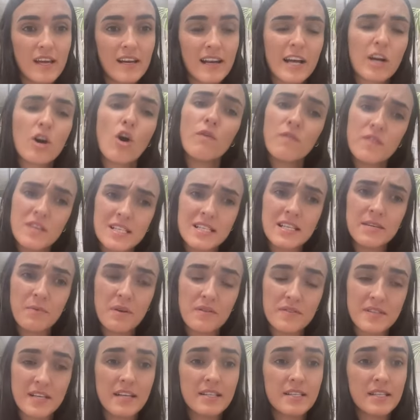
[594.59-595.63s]
like obviously
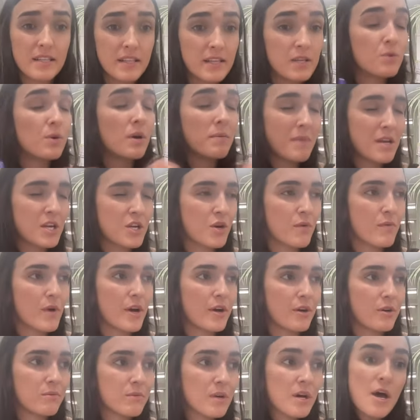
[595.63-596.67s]
we've said that you can make your
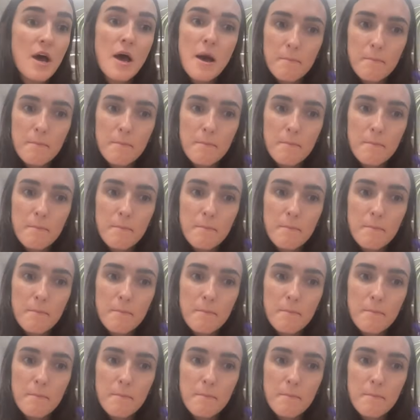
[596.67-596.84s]
own,